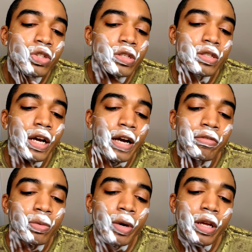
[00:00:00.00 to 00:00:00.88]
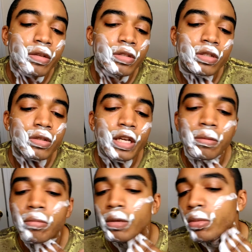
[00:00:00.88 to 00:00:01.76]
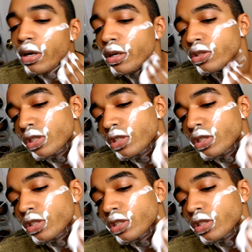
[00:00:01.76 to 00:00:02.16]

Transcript: just I have to wait till like mid-March,